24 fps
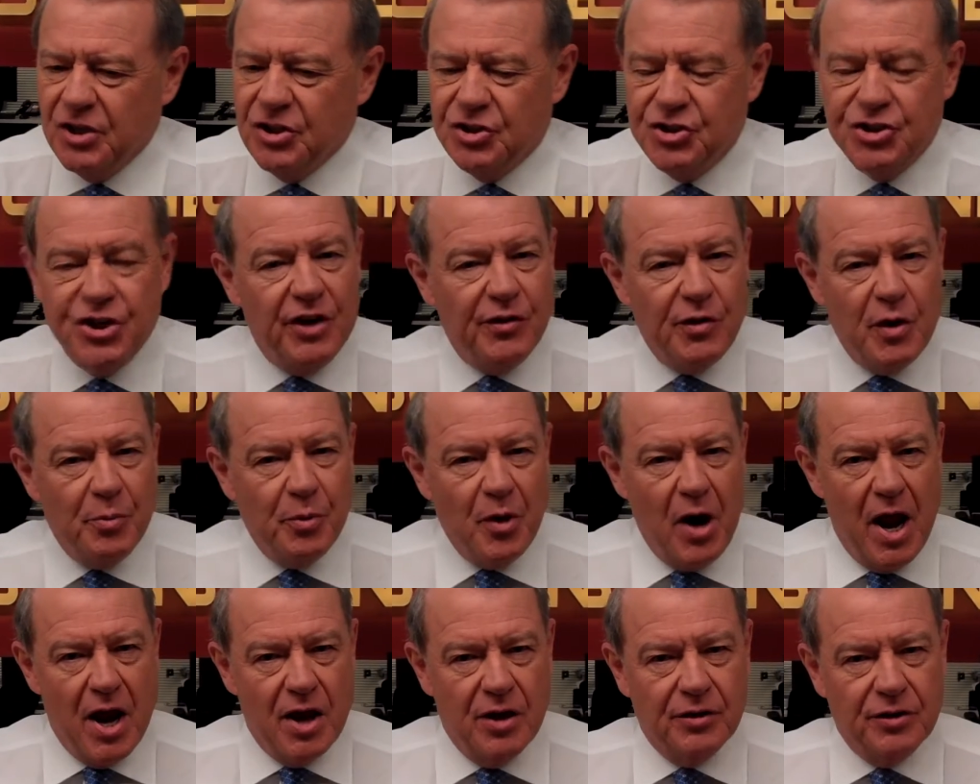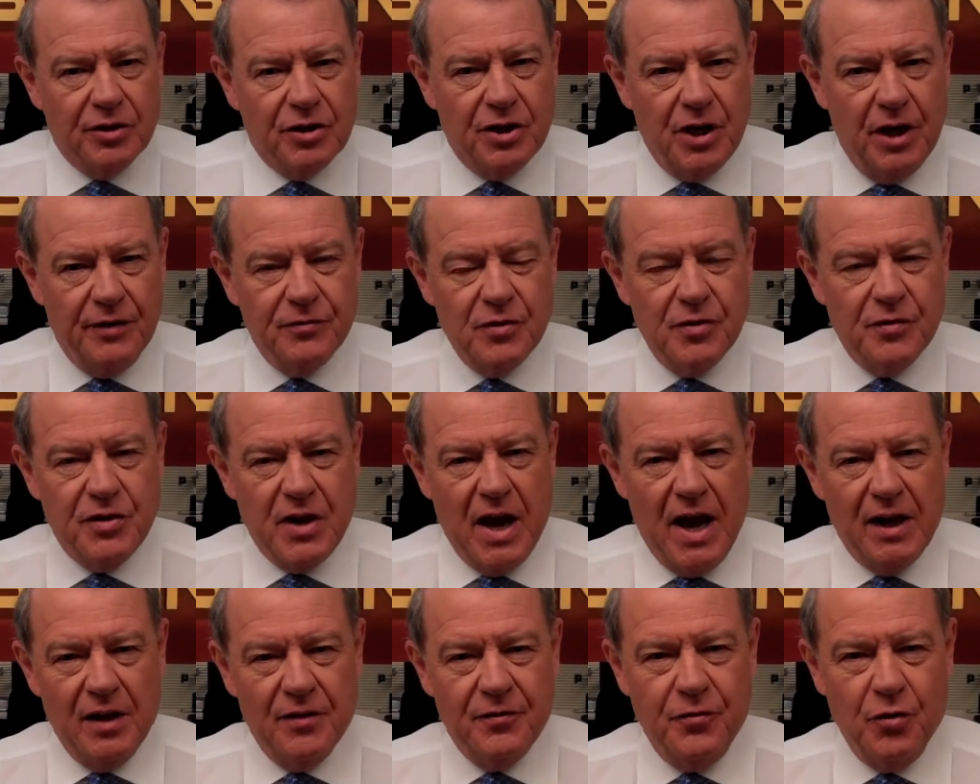Jerry Brown, governor of
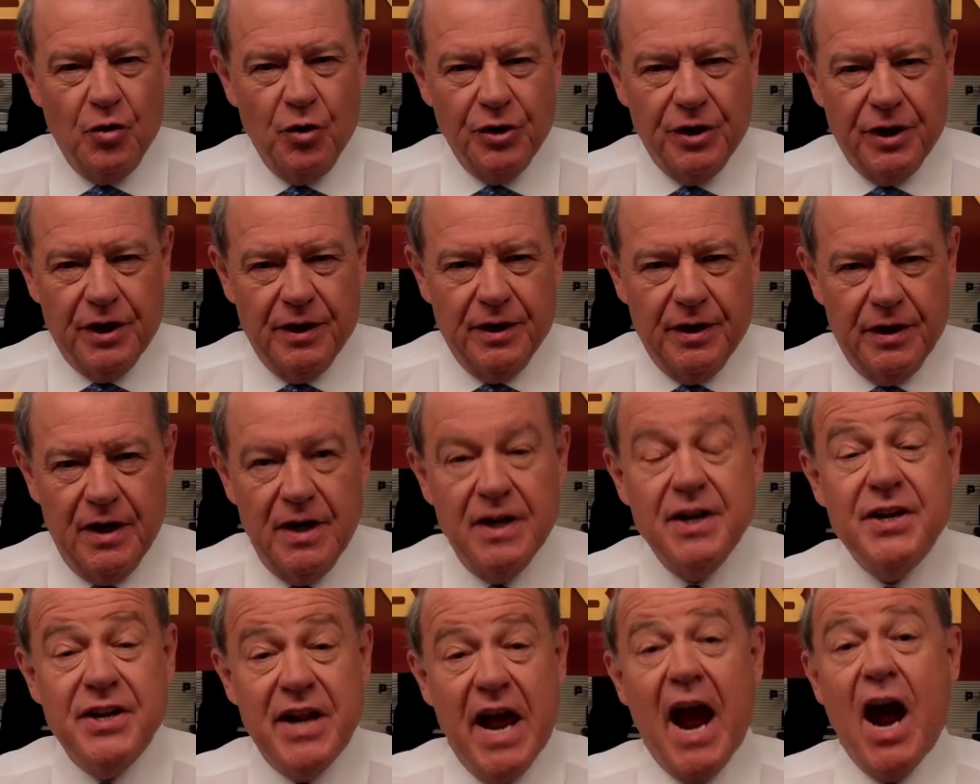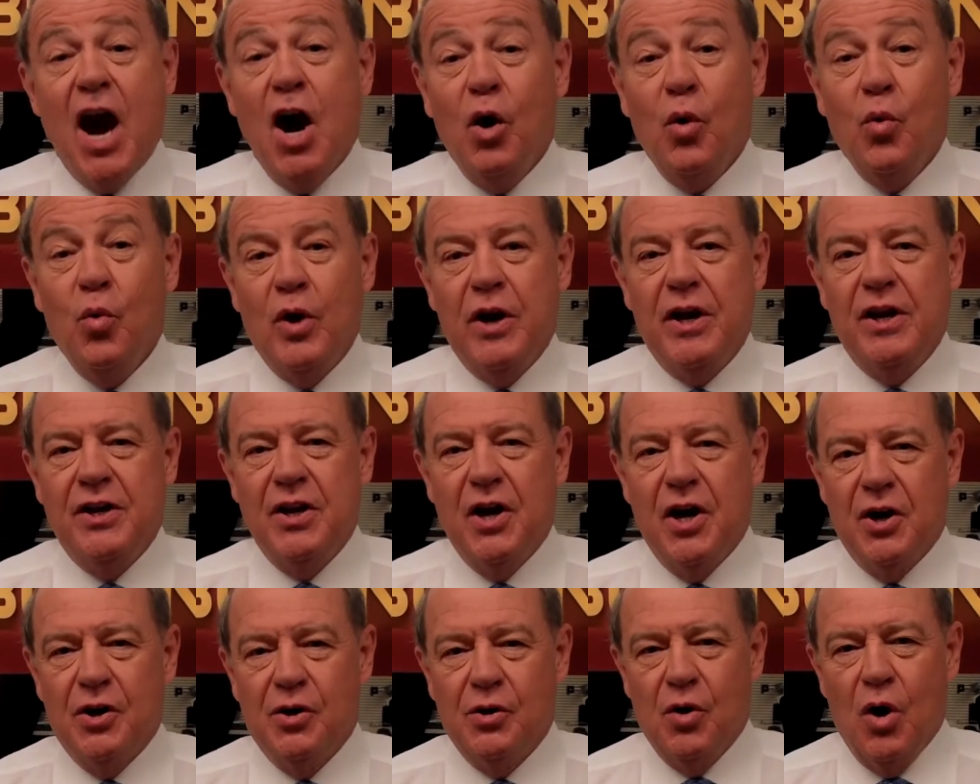California. Now we
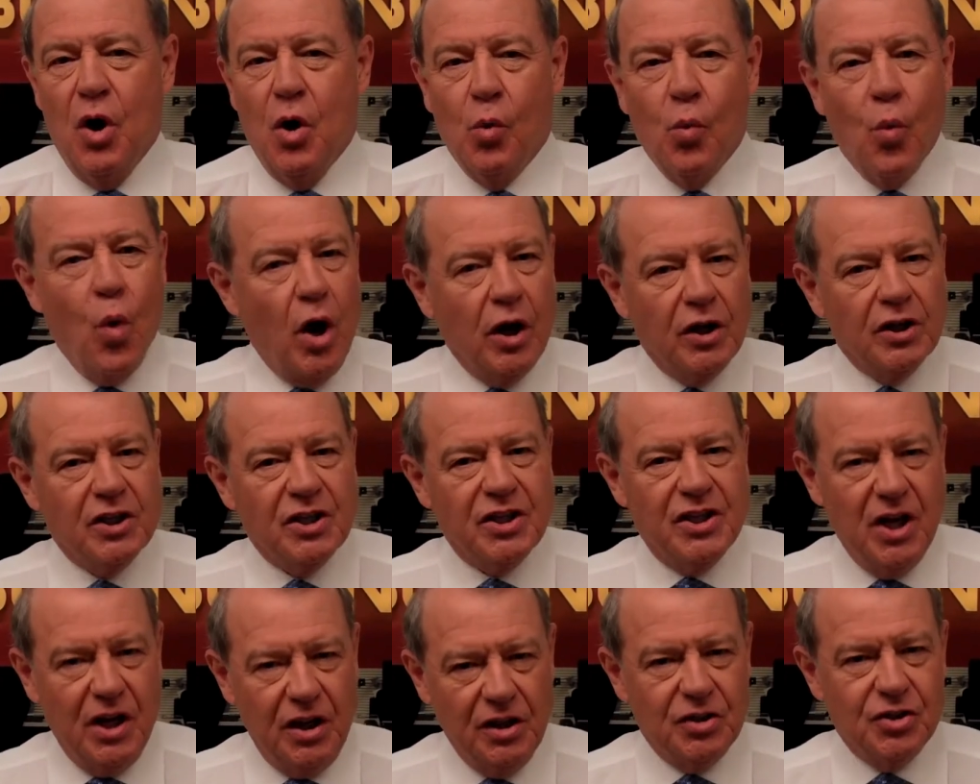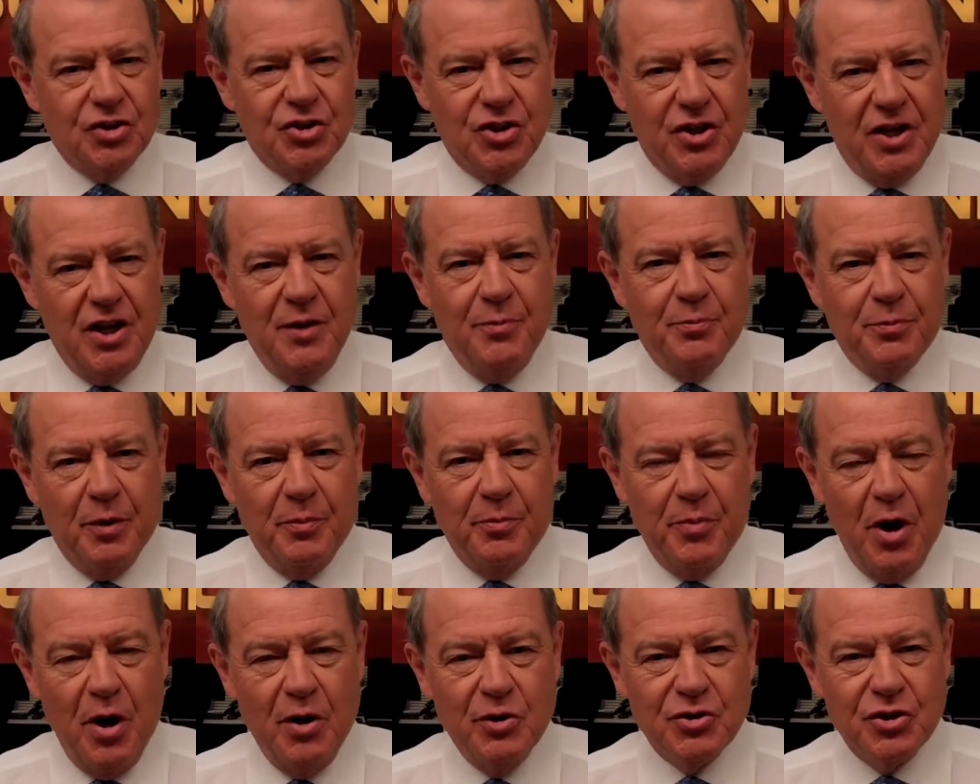know what cuts he
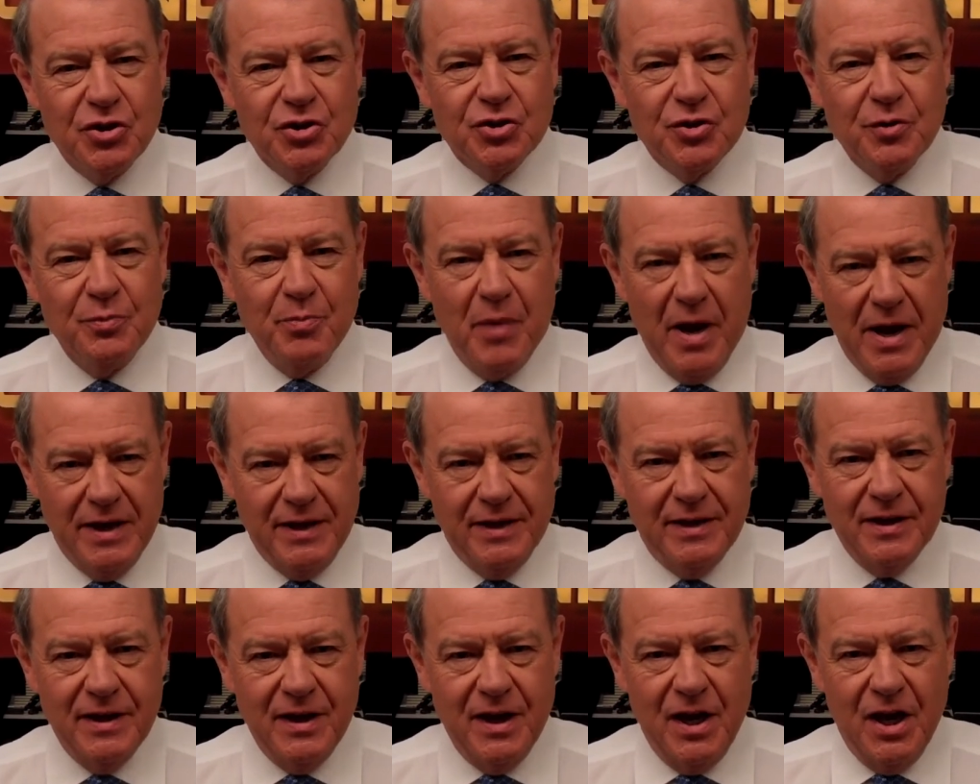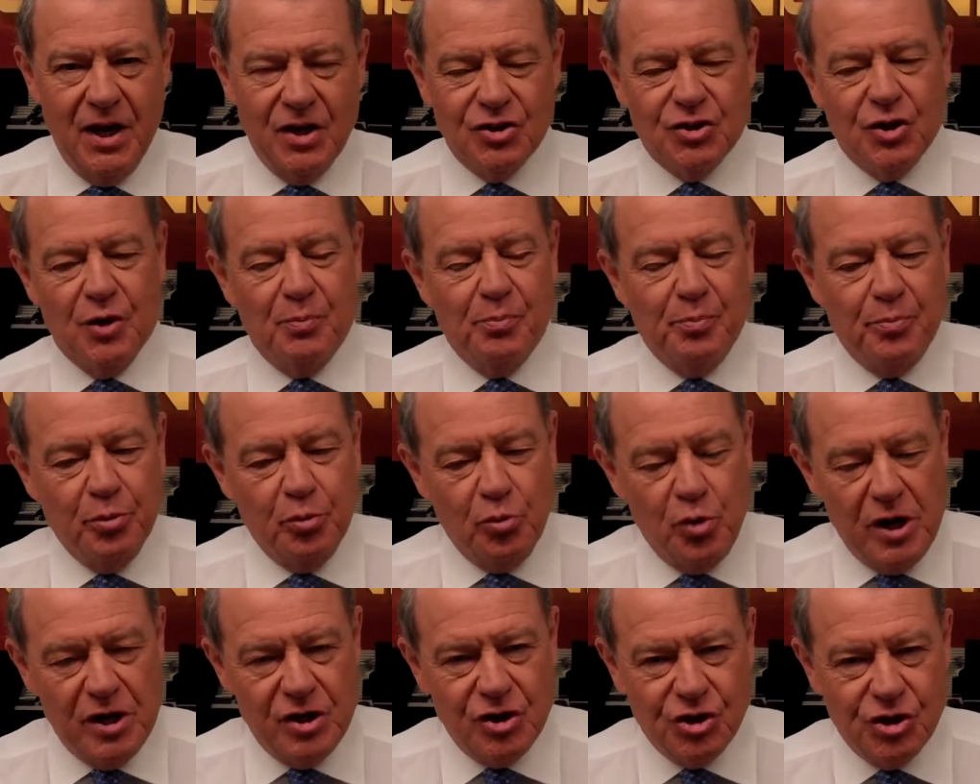proposes to make to
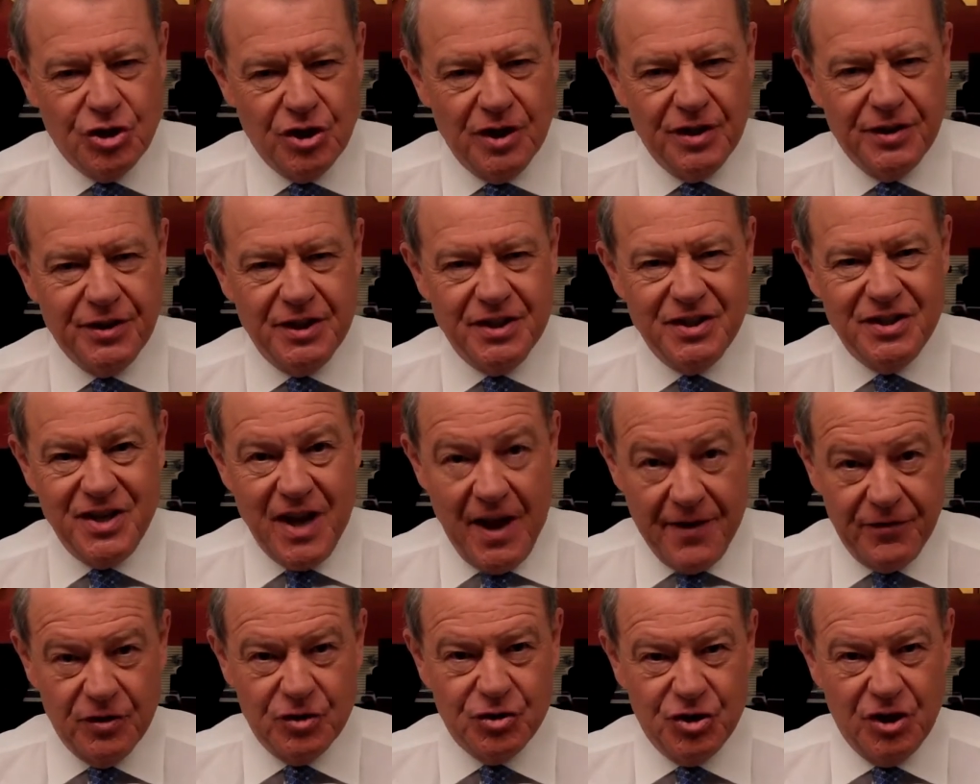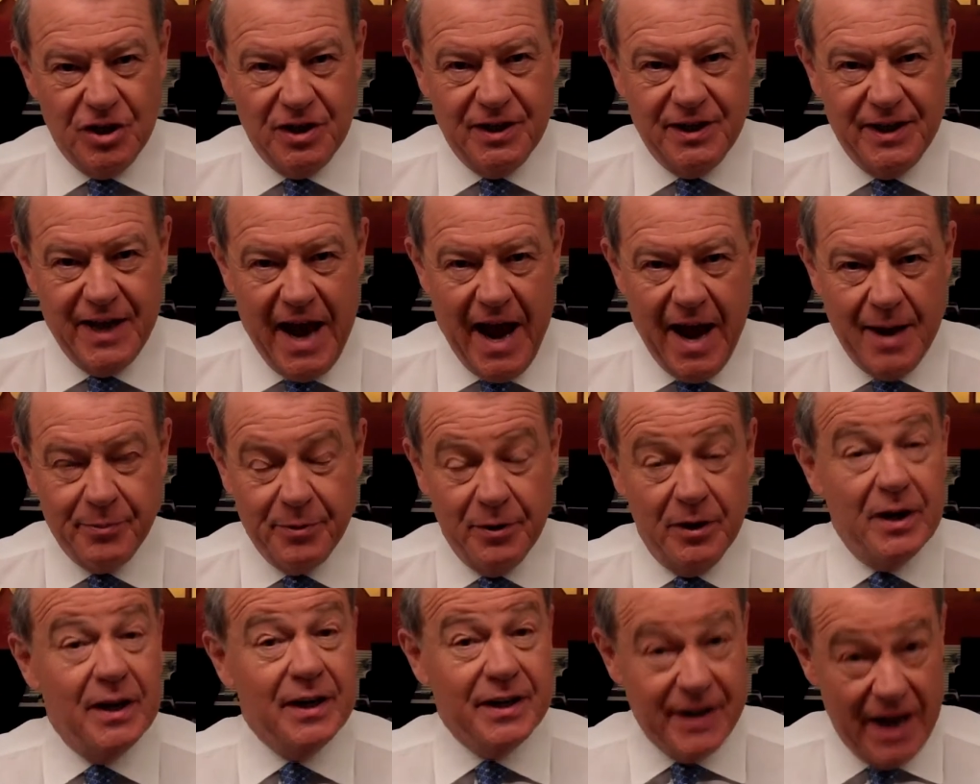bridge the deficit gap,
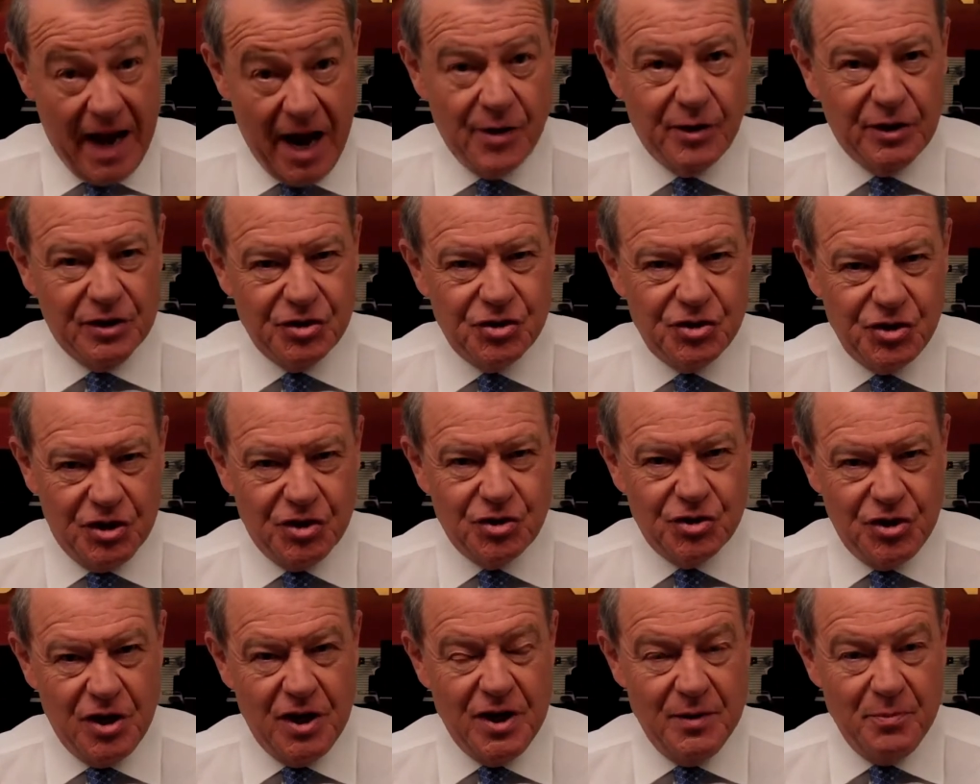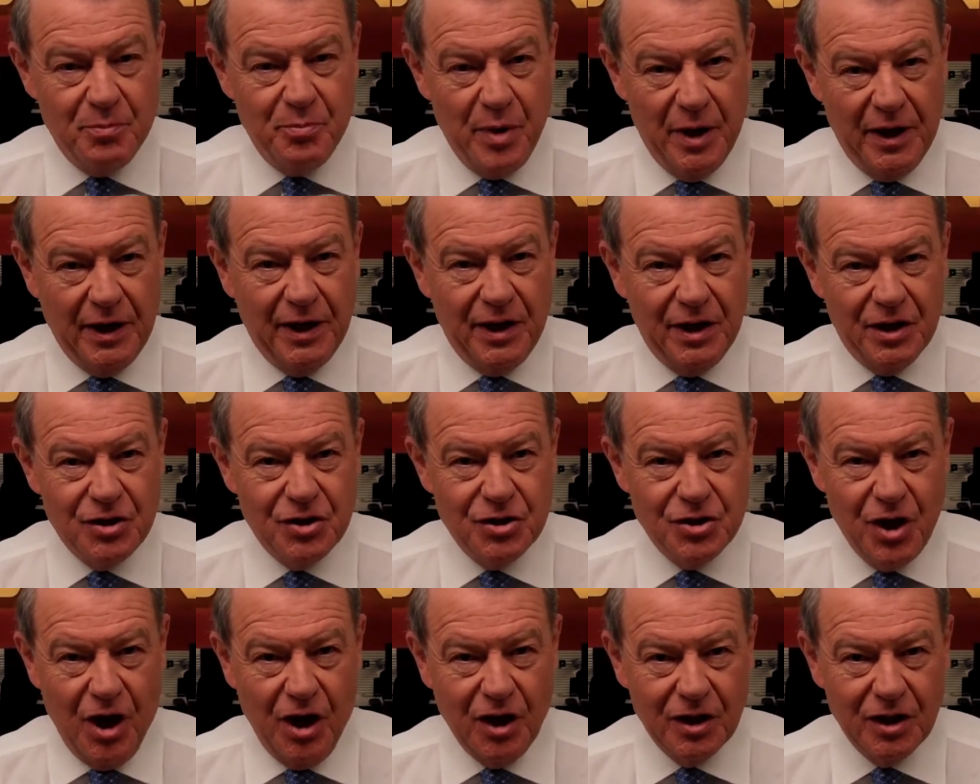now at $16 billion.